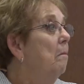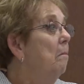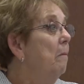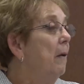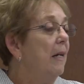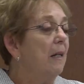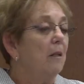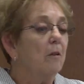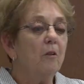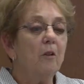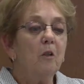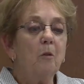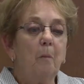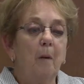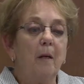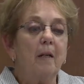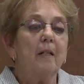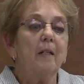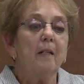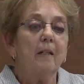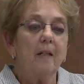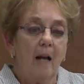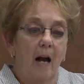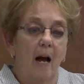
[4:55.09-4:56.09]
Beadle
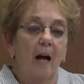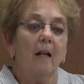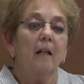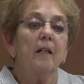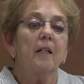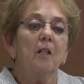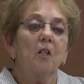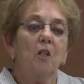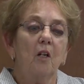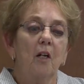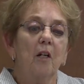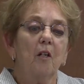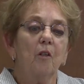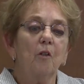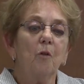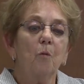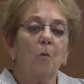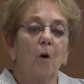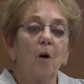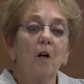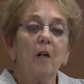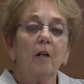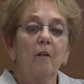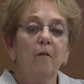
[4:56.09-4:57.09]
spent his college years
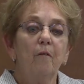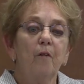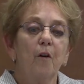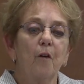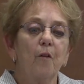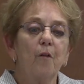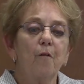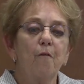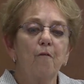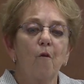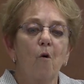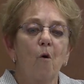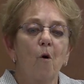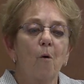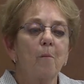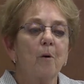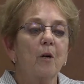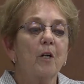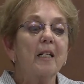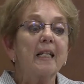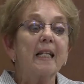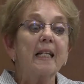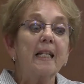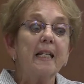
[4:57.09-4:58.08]
working for the
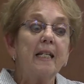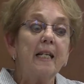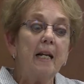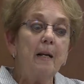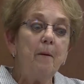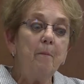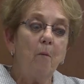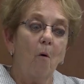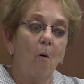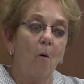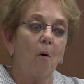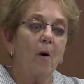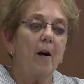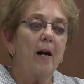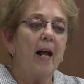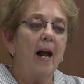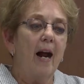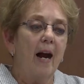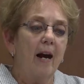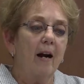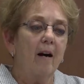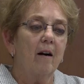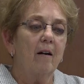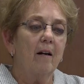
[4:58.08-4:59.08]
former Seaboard
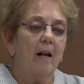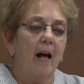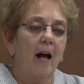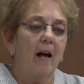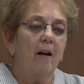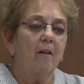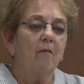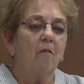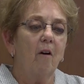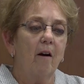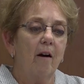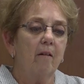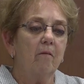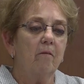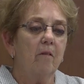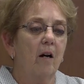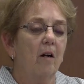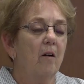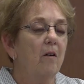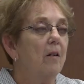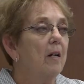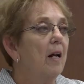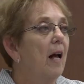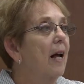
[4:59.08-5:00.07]
Airline
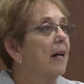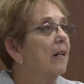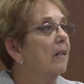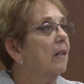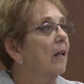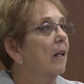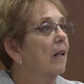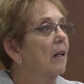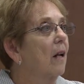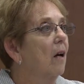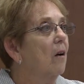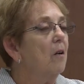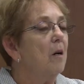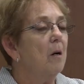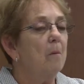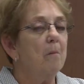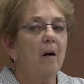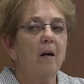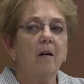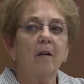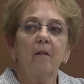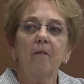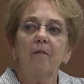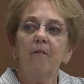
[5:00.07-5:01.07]
Railroad as a
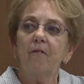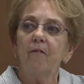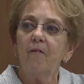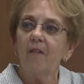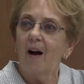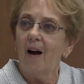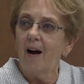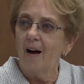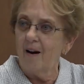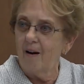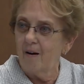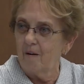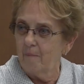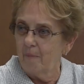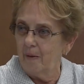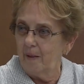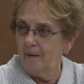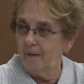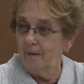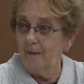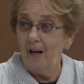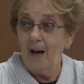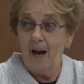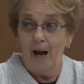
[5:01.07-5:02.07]
locomotive fireman.
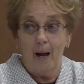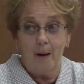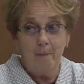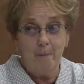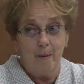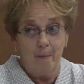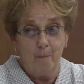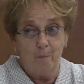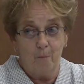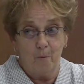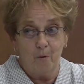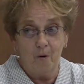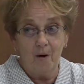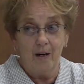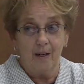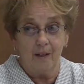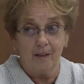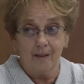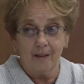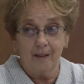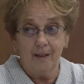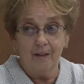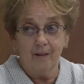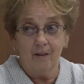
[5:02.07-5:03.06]
I'm
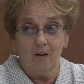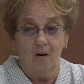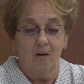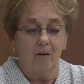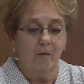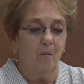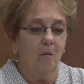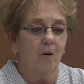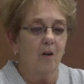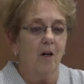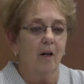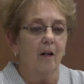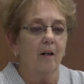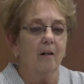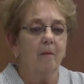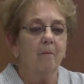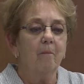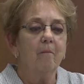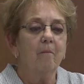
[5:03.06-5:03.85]
impressed, that's hard work.